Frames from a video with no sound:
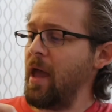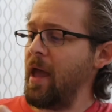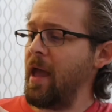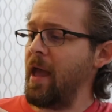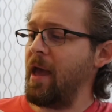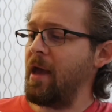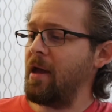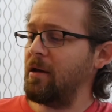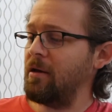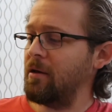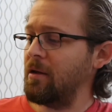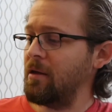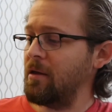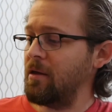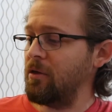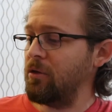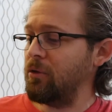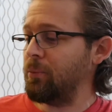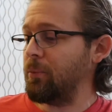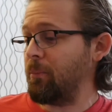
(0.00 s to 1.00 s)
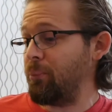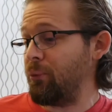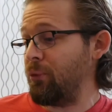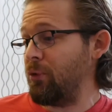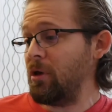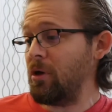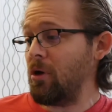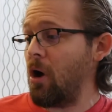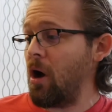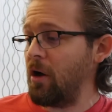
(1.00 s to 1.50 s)
and they're
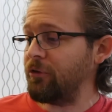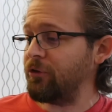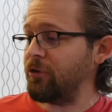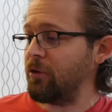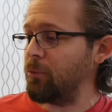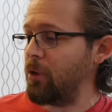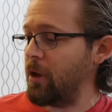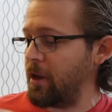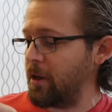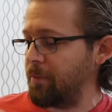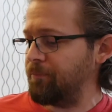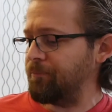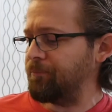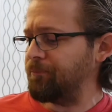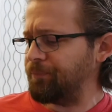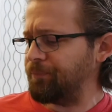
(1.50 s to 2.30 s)
pretty awesome. Like,